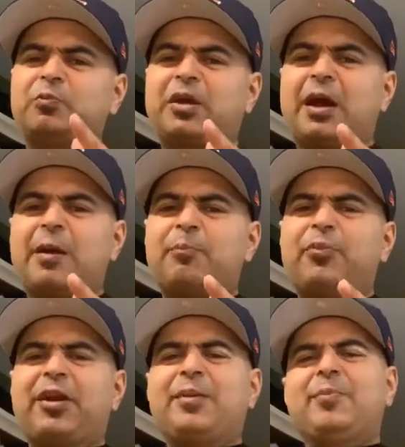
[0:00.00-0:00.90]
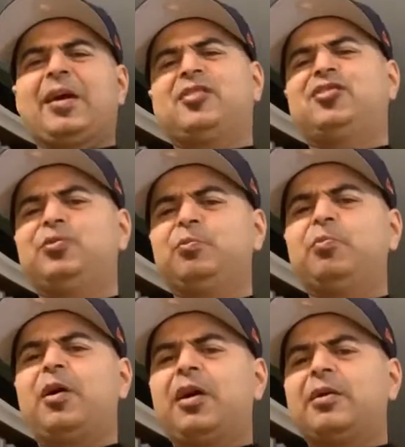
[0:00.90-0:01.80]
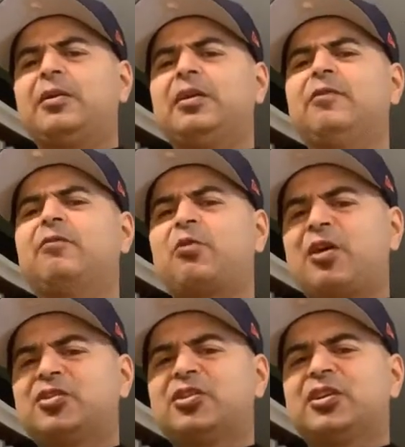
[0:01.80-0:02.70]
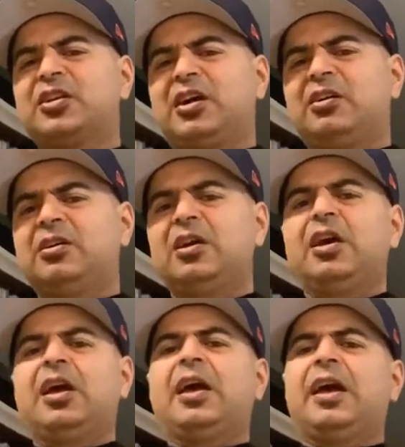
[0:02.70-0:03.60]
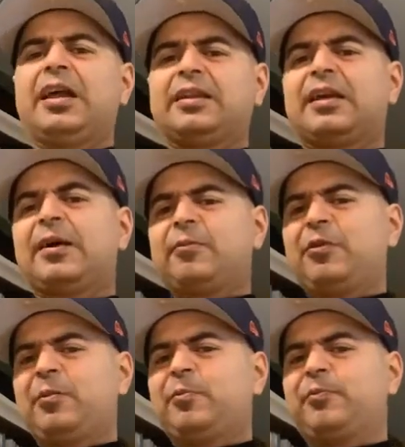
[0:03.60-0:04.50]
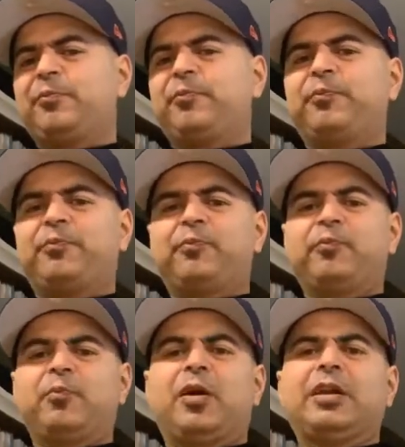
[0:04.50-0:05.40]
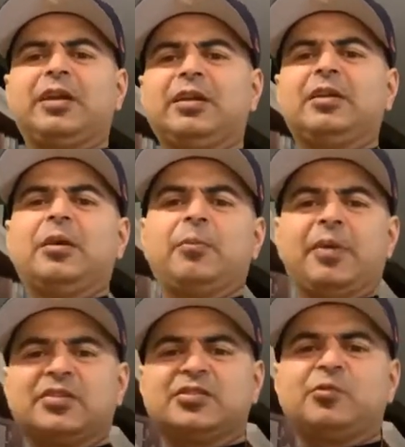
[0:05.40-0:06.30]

Tom Brady makes you money, Roger Goodell, and that one money makes